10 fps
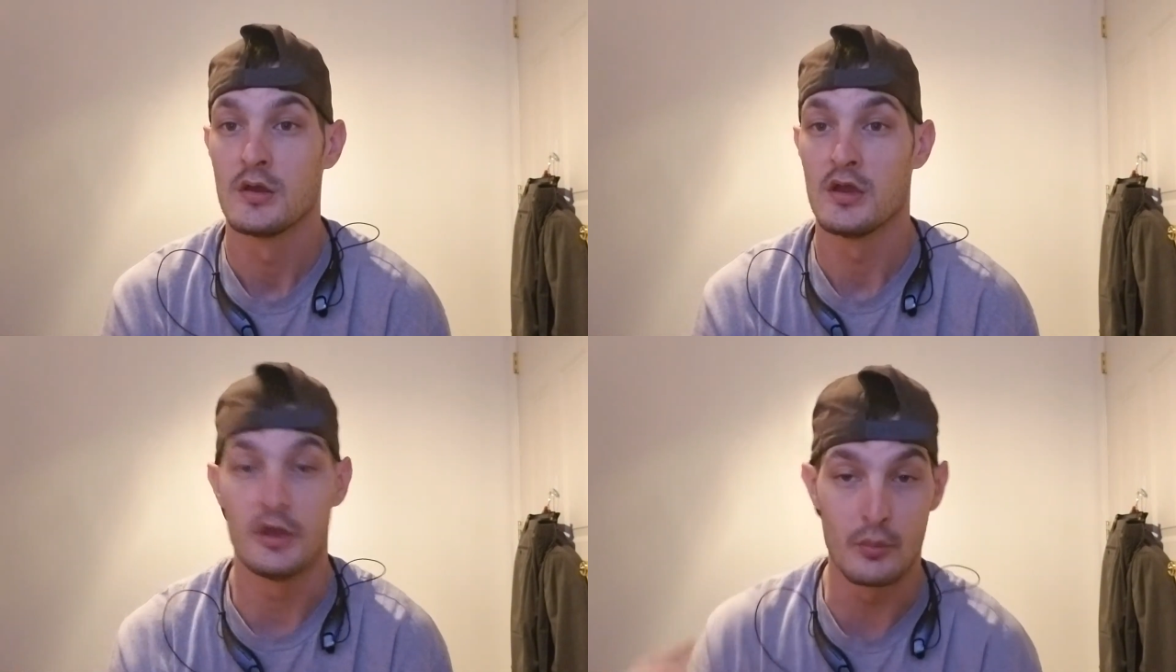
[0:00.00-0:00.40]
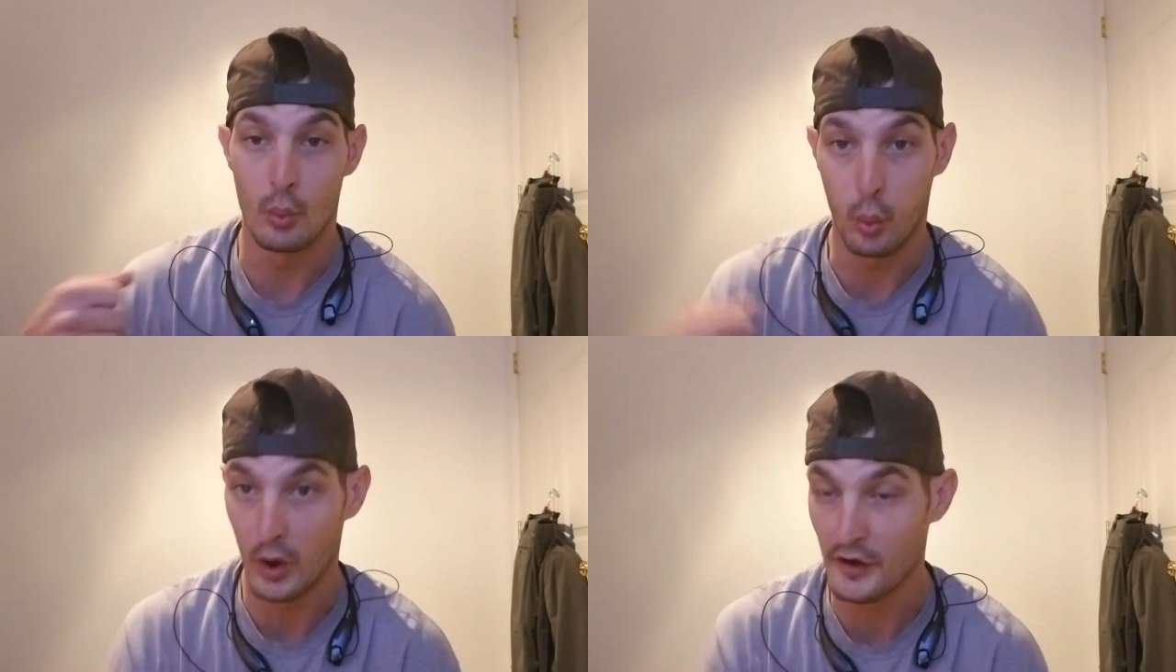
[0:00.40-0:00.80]
He
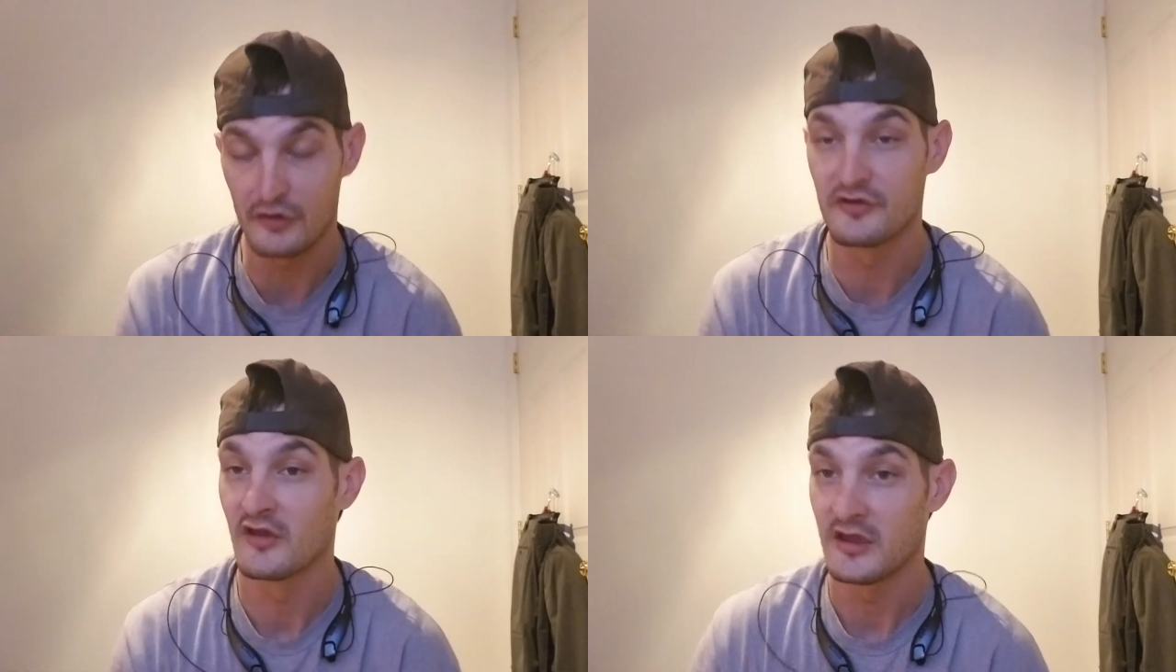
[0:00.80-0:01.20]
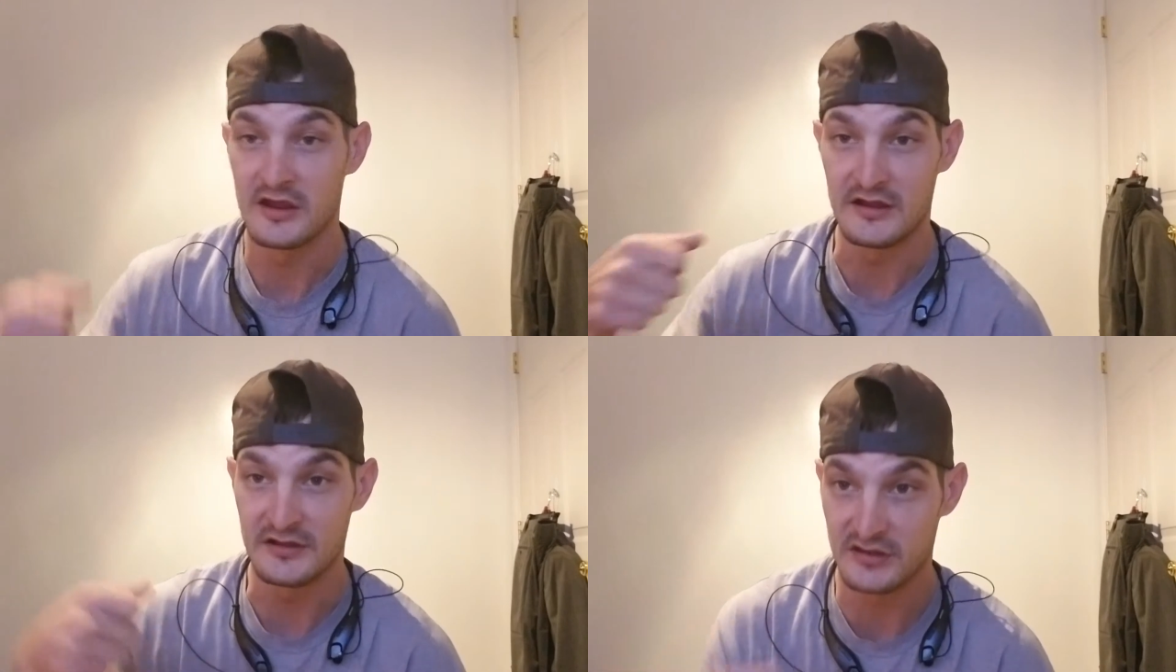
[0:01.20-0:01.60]
works,
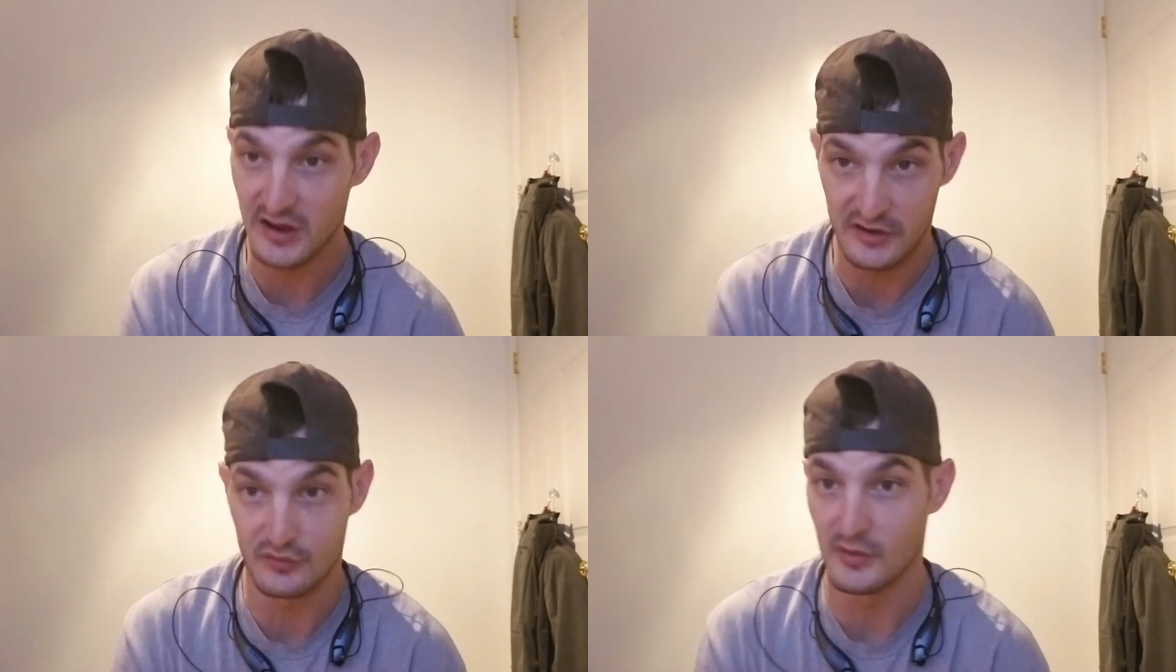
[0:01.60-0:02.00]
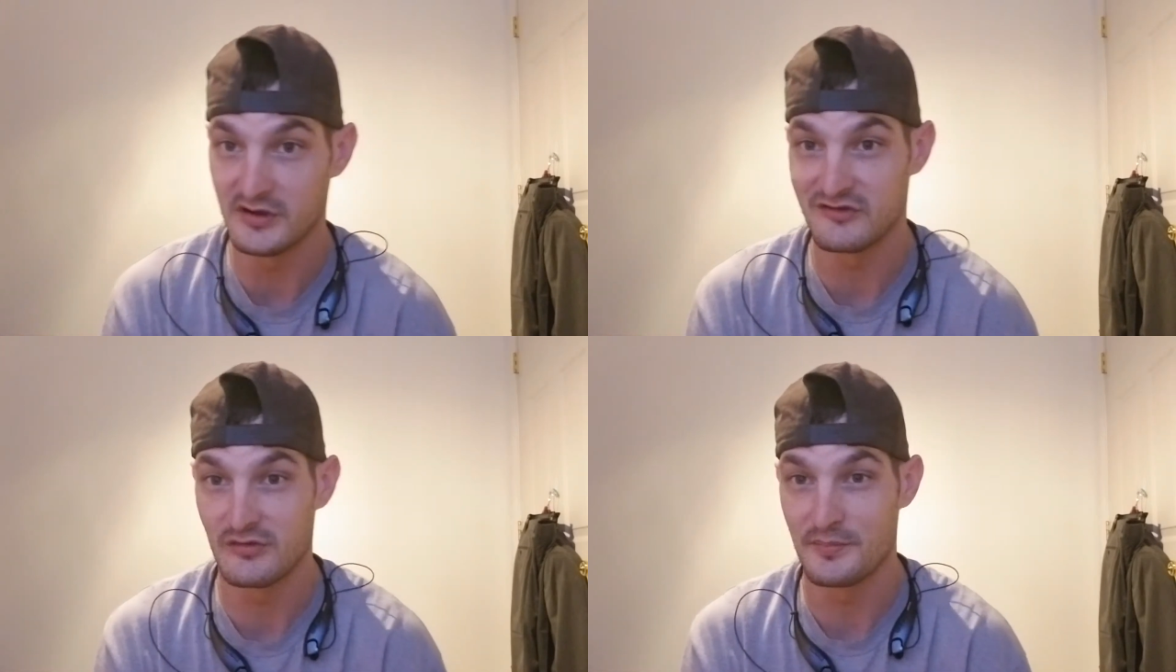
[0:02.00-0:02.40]
he does what
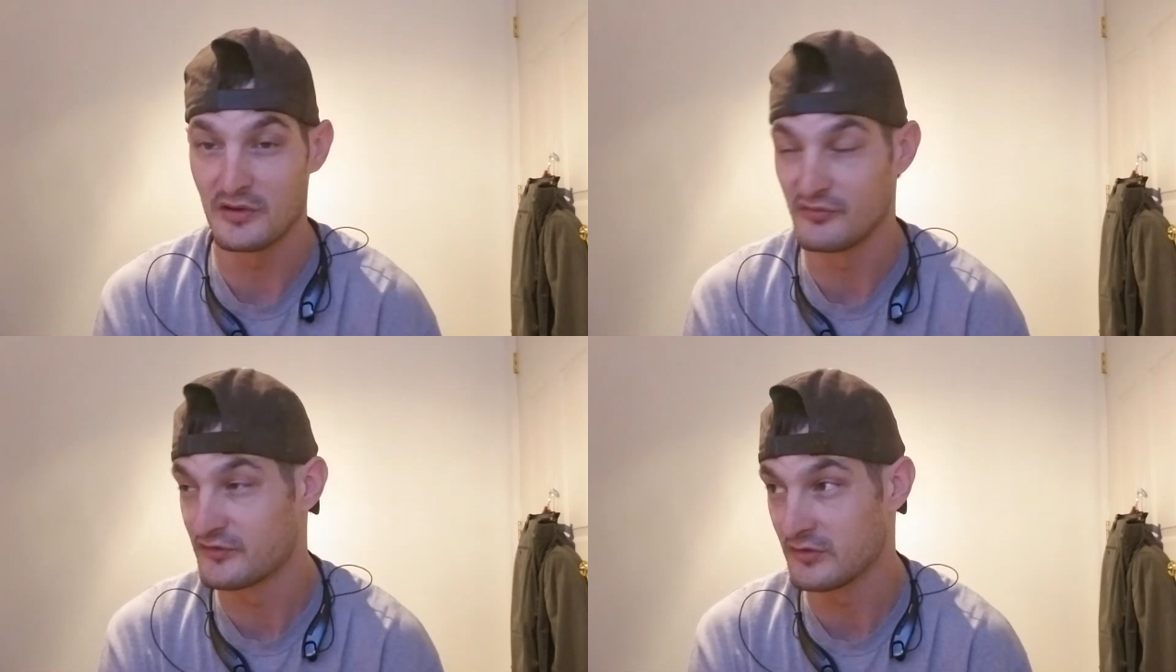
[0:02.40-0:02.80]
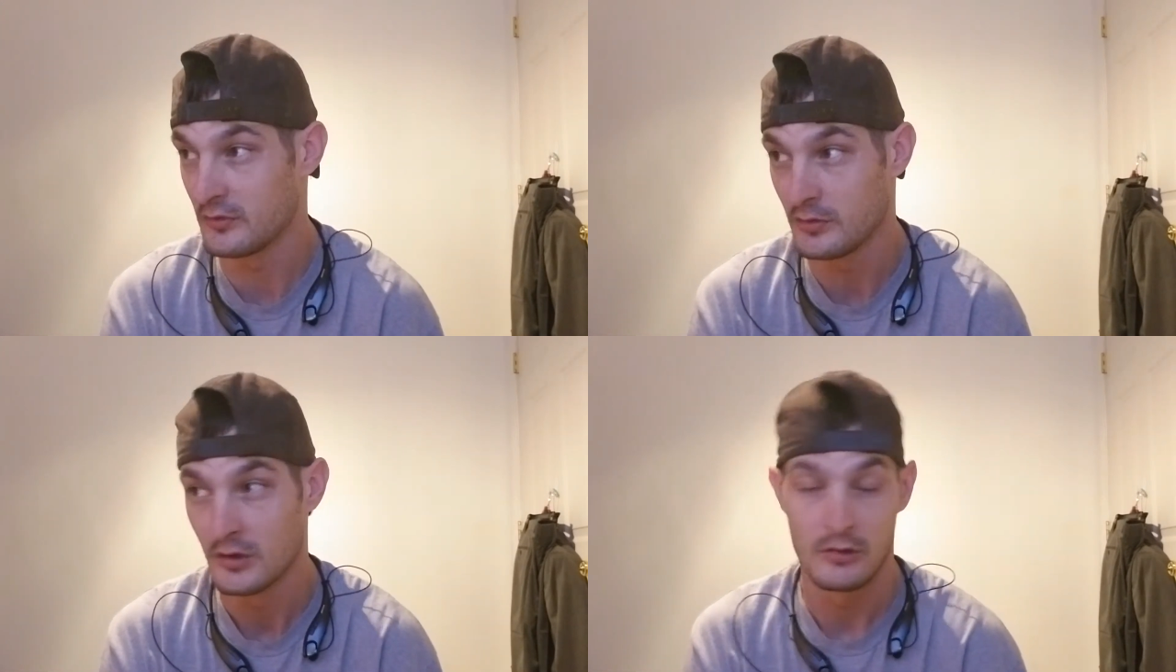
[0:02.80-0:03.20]
he's supposed to.